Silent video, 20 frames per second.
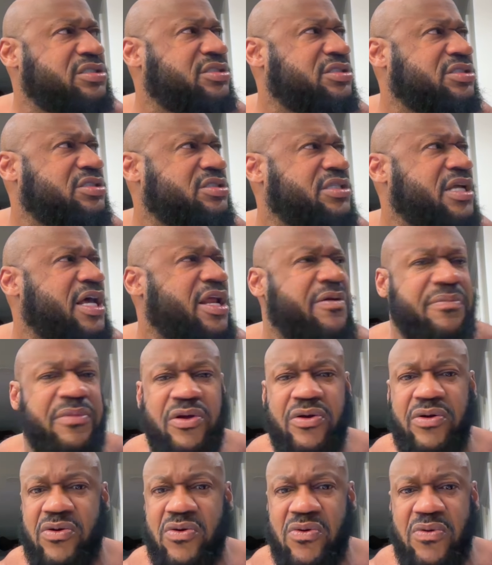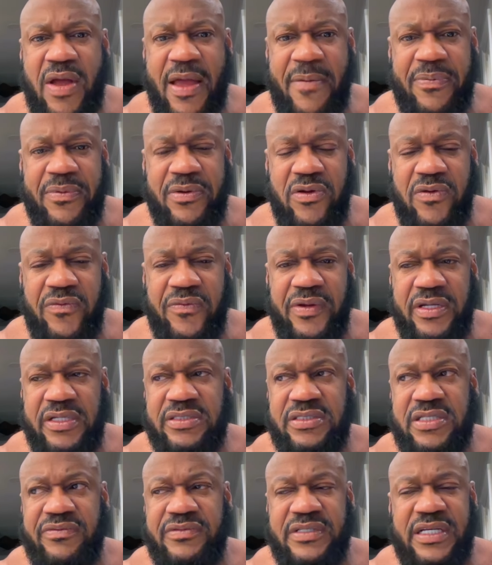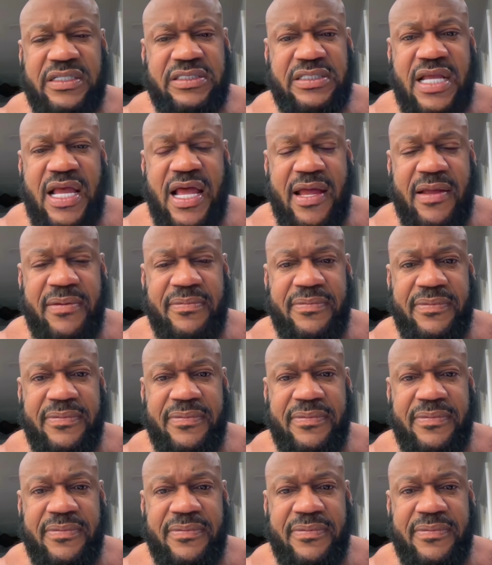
there's not a miracle happening over here. This stuff takes time.